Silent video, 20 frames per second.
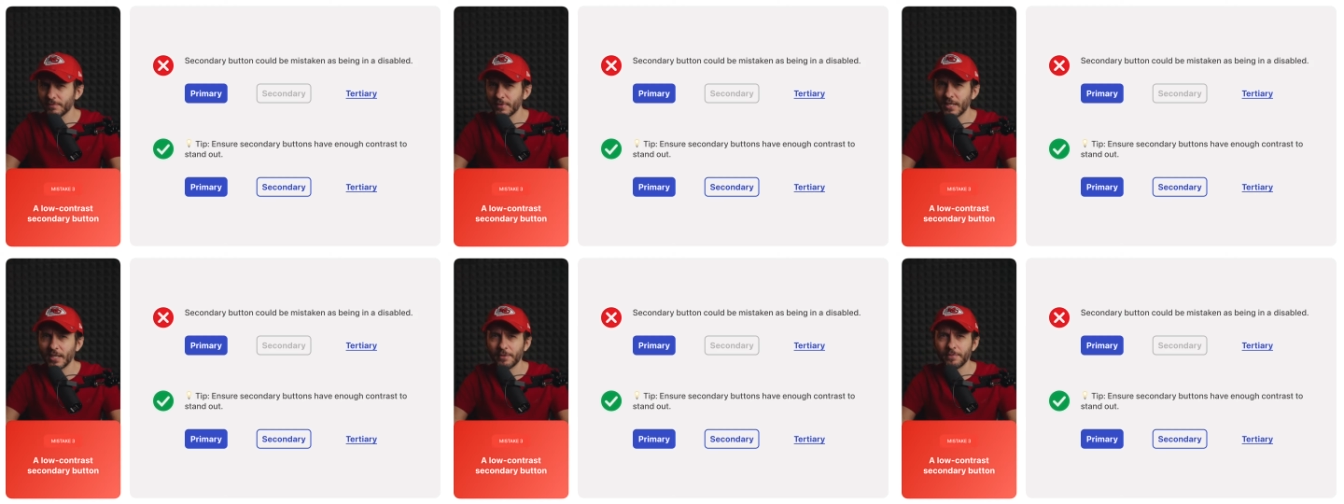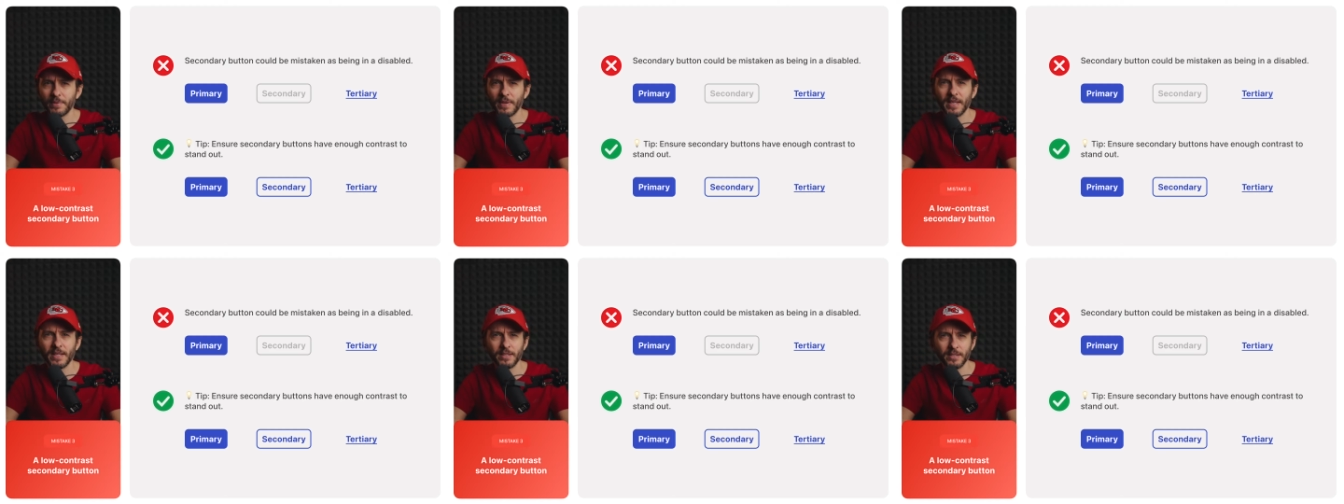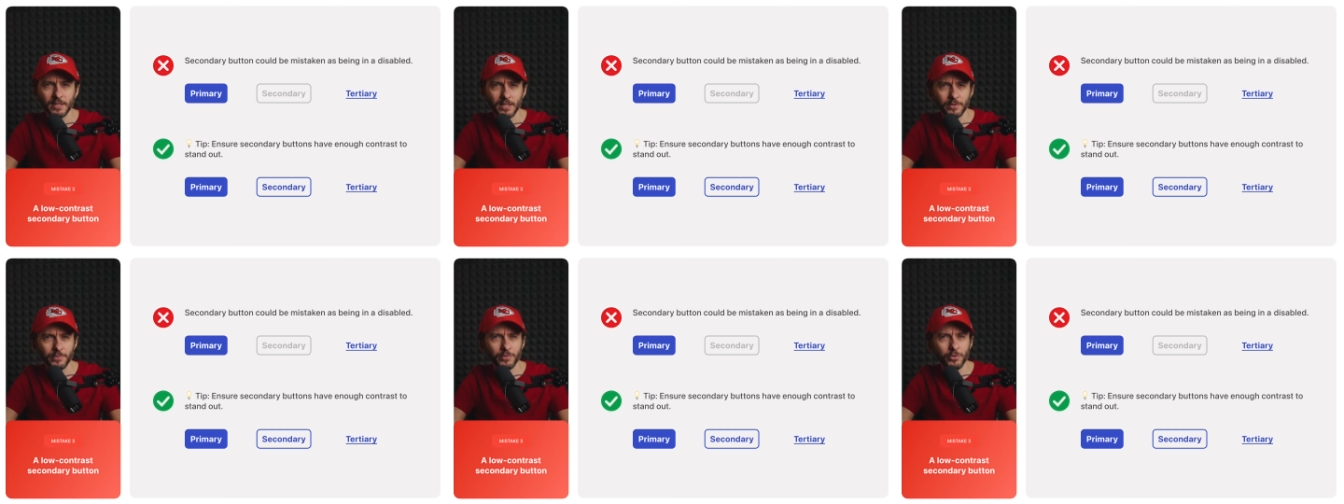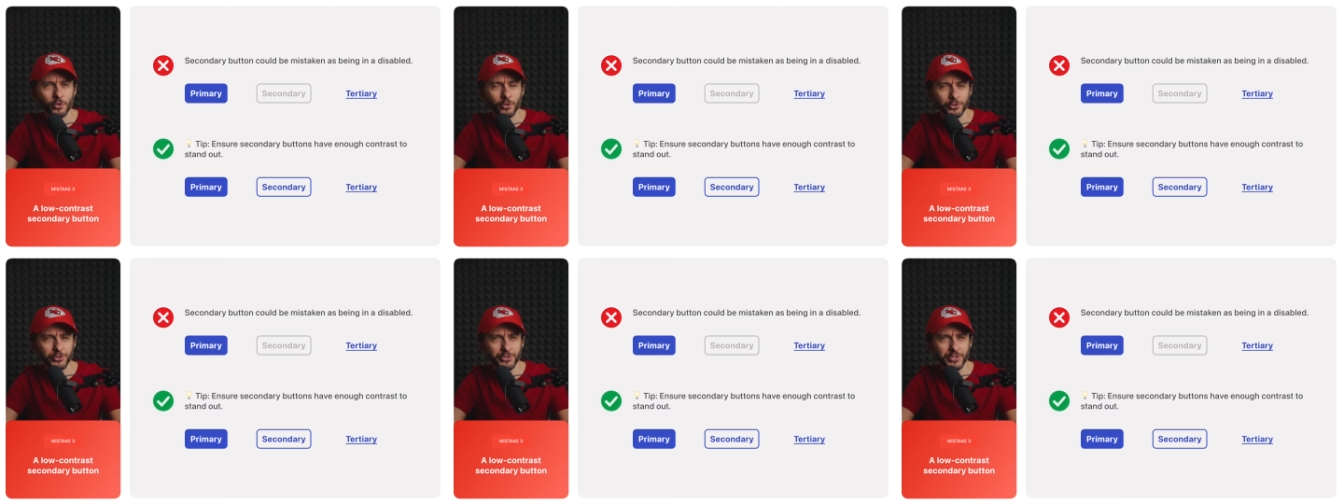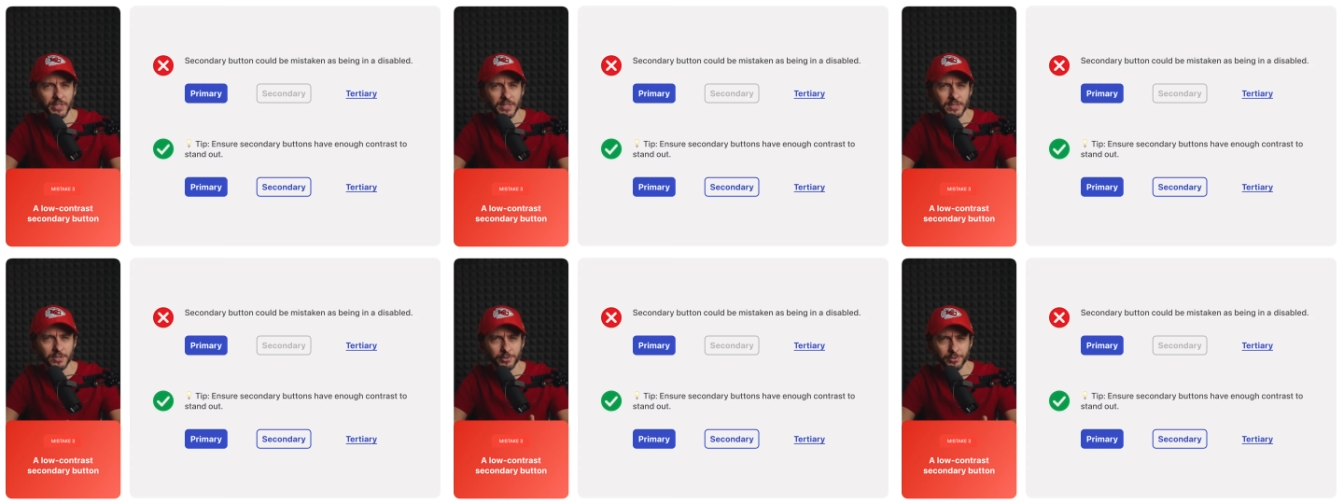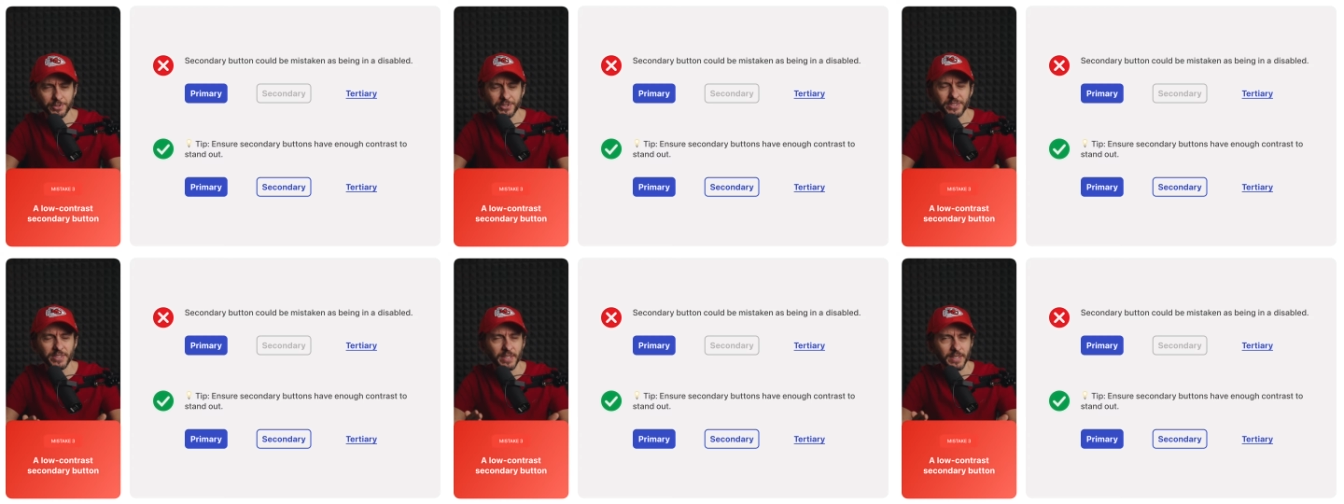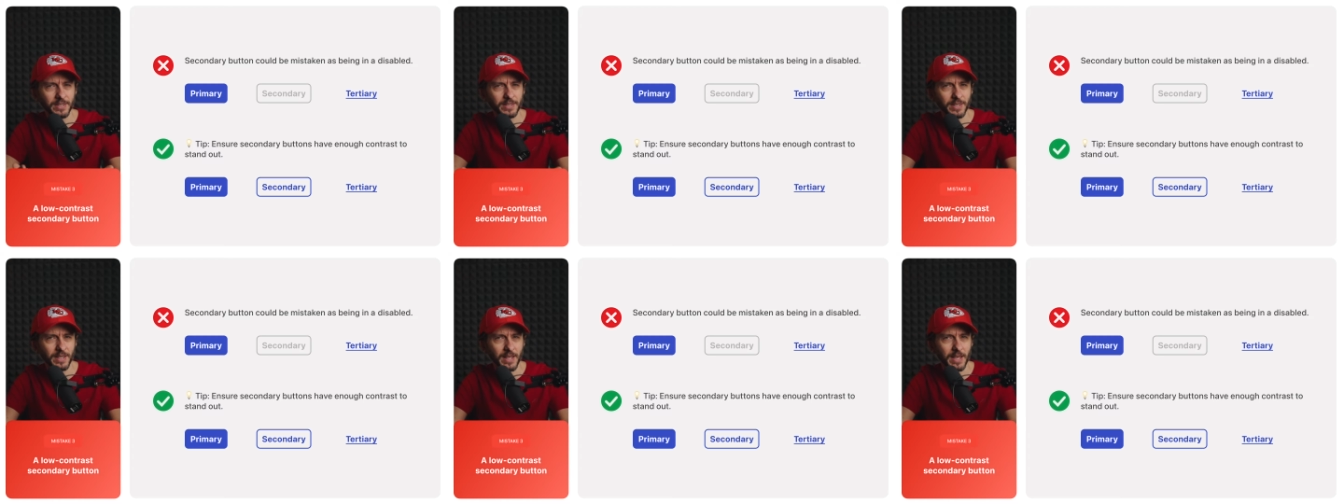have enough contrast to
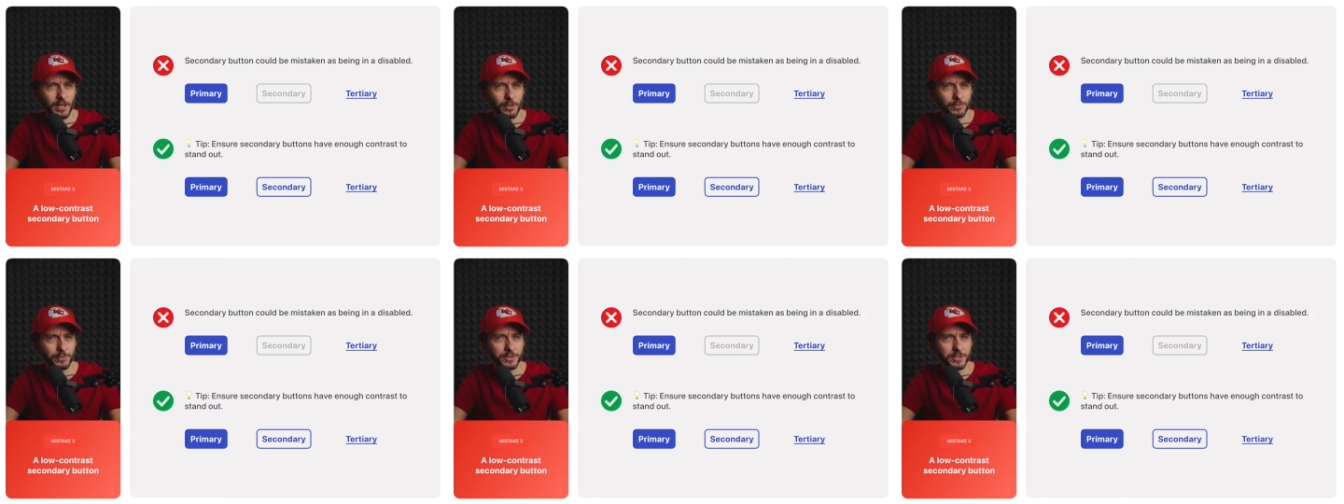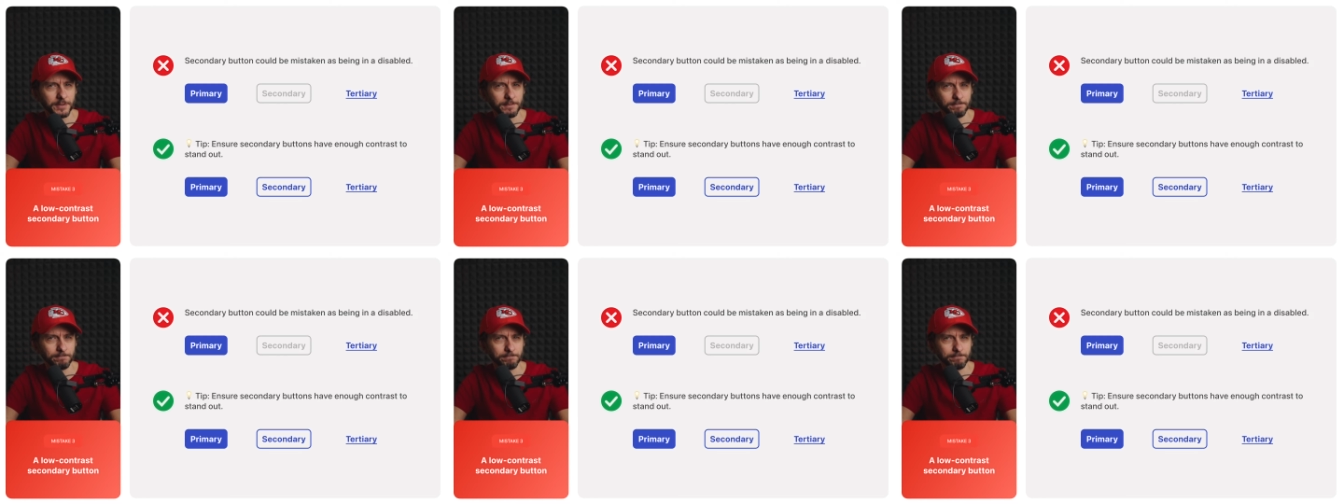stand out.